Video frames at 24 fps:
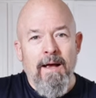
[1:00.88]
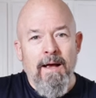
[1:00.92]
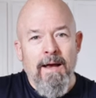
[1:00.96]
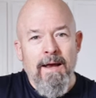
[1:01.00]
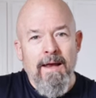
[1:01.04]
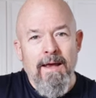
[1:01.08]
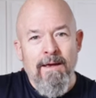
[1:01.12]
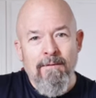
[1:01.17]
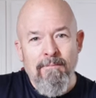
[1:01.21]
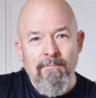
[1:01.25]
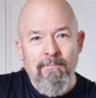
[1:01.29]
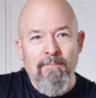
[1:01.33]

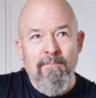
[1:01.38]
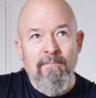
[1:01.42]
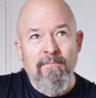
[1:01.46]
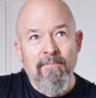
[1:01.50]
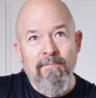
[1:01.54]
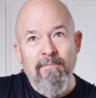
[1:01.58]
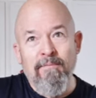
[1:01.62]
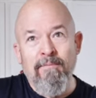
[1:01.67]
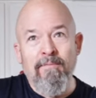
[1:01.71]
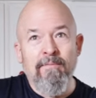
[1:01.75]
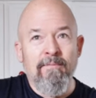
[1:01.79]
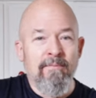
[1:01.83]
I have
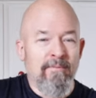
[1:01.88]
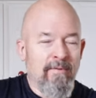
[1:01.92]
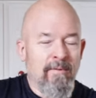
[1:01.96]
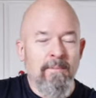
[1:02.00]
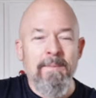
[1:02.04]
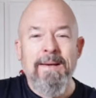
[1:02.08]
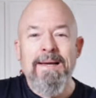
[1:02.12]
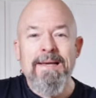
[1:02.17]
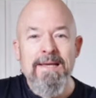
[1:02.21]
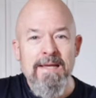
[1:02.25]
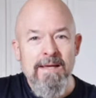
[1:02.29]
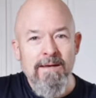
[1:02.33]

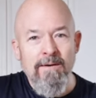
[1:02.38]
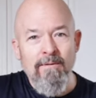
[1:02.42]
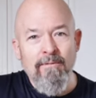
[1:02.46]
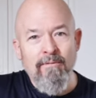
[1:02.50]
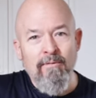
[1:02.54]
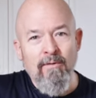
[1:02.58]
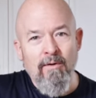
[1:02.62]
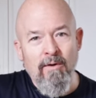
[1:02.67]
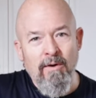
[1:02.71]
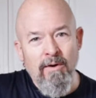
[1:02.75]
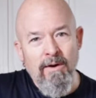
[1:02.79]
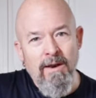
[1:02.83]
some
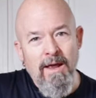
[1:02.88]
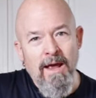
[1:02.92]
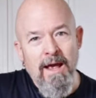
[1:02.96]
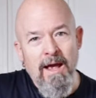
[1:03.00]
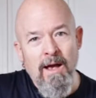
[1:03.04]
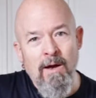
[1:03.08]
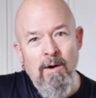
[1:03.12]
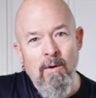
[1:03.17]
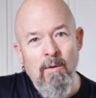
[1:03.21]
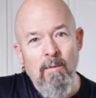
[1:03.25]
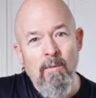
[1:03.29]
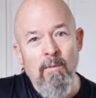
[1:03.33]
ideas on
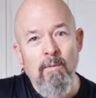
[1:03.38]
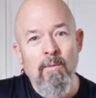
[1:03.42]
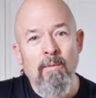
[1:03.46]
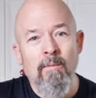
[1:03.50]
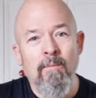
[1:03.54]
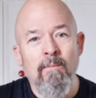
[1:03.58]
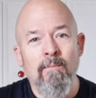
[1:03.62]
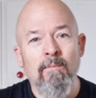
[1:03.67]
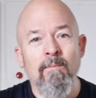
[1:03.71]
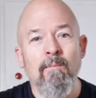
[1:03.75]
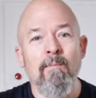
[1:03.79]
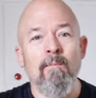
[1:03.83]
how
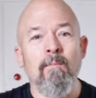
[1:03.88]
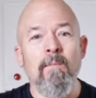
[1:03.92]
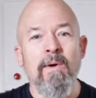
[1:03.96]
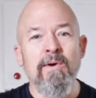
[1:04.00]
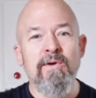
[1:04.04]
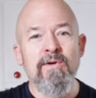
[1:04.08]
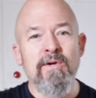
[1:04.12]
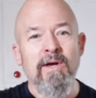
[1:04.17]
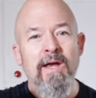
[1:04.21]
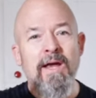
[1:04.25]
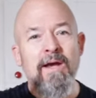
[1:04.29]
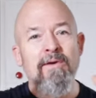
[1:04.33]

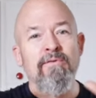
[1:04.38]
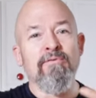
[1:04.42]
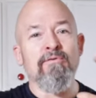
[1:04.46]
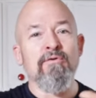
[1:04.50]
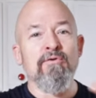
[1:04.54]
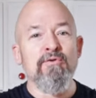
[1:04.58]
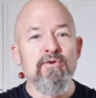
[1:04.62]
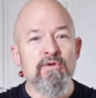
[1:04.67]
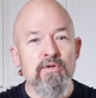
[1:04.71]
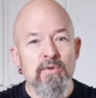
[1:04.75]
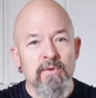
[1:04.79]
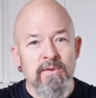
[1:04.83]
much
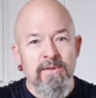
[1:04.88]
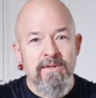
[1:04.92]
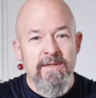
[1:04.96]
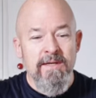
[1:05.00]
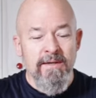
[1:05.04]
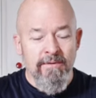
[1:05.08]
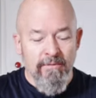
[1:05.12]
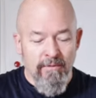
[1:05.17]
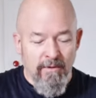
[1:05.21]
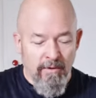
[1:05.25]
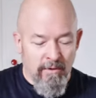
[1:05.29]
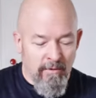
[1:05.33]
extra
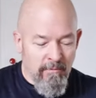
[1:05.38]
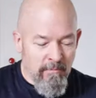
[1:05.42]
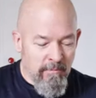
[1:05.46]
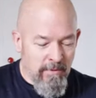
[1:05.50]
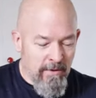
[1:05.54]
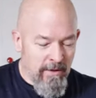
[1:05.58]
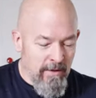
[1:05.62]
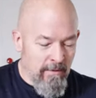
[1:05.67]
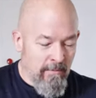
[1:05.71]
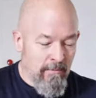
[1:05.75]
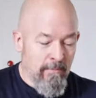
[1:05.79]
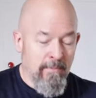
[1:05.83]
juicy it's gonna
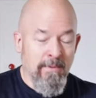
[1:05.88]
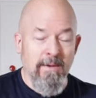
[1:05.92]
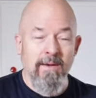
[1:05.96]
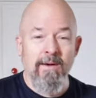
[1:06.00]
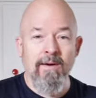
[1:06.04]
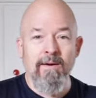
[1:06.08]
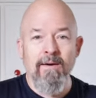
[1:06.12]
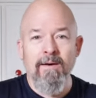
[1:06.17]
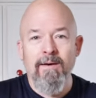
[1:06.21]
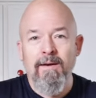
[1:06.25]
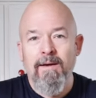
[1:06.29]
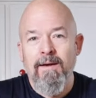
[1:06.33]
be,
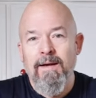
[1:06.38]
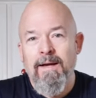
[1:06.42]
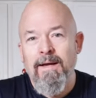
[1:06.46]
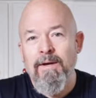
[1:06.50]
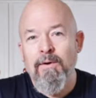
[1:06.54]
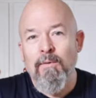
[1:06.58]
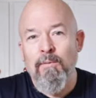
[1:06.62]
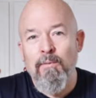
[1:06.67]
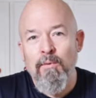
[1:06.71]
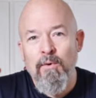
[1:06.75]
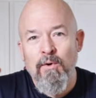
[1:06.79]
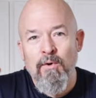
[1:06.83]
but I
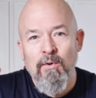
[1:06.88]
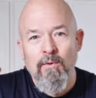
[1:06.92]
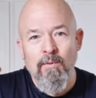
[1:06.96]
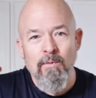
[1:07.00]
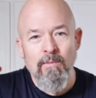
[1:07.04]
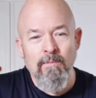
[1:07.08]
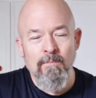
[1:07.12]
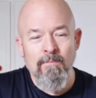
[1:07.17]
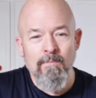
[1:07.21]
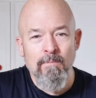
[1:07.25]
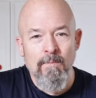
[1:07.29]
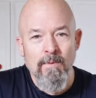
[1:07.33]
don't
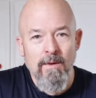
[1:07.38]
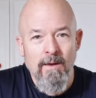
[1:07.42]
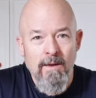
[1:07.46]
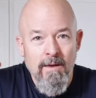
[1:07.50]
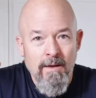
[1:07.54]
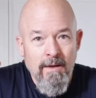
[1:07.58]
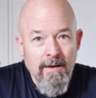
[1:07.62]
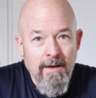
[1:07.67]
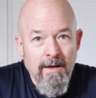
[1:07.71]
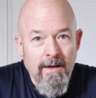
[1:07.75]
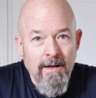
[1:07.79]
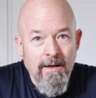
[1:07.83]
know.
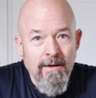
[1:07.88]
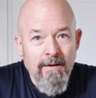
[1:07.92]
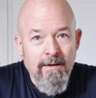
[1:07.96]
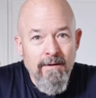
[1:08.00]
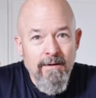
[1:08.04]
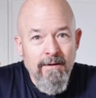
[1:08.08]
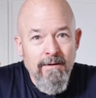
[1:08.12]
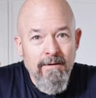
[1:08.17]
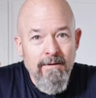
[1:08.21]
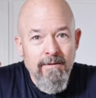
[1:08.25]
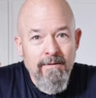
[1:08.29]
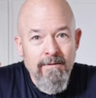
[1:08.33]
And
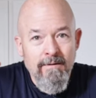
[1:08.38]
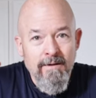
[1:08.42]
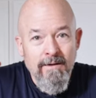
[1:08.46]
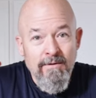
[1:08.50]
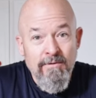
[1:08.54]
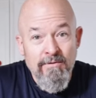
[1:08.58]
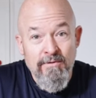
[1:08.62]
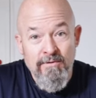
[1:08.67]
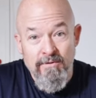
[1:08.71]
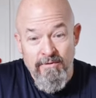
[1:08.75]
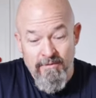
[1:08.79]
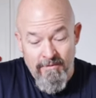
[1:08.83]
uh,
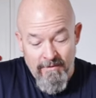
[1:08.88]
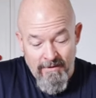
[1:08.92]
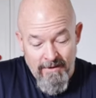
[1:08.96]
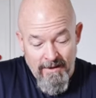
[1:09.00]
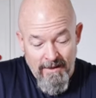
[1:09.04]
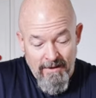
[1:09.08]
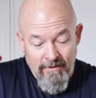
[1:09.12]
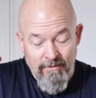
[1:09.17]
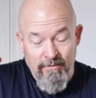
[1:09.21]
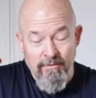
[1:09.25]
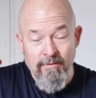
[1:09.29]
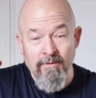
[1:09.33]
let's just
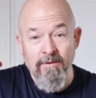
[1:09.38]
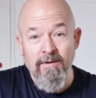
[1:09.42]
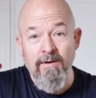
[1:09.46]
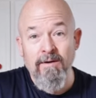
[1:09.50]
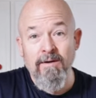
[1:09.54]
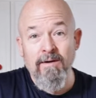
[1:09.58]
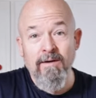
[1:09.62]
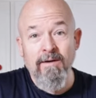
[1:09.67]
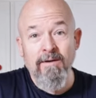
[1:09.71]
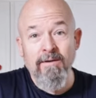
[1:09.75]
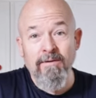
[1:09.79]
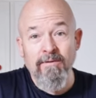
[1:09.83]
get to
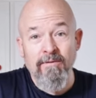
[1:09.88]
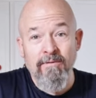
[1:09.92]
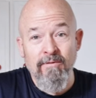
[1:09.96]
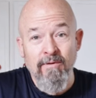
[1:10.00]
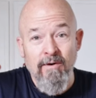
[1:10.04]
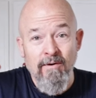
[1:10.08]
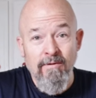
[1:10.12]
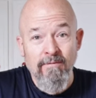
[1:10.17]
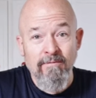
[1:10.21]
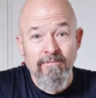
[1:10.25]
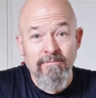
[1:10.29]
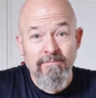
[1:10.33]
it and
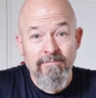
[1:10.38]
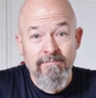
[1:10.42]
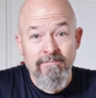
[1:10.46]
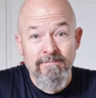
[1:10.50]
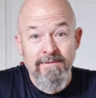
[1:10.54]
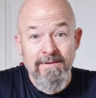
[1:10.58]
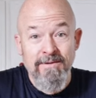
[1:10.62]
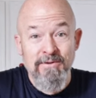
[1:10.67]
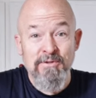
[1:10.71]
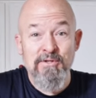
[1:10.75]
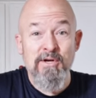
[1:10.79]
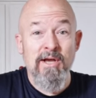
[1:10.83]
start
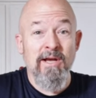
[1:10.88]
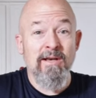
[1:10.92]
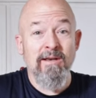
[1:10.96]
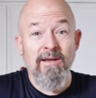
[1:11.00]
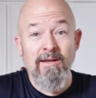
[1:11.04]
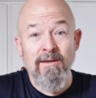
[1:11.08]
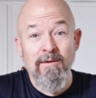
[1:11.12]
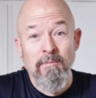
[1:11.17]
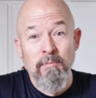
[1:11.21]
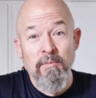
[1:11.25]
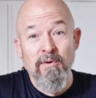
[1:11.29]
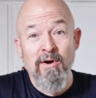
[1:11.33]

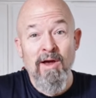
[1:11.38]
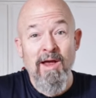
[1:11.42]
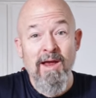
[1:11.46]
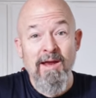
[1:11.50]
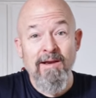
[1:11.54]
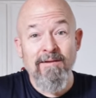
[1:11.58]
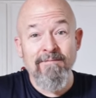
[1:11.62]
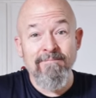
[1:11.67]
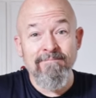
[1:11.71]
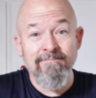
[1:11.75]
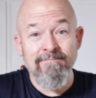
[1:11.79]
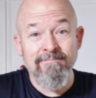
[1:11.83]
injecting the
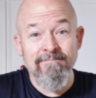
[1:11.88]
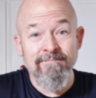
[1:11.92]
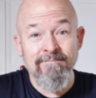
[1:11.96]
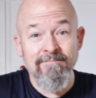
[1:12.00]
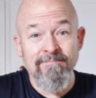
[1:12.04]
brine.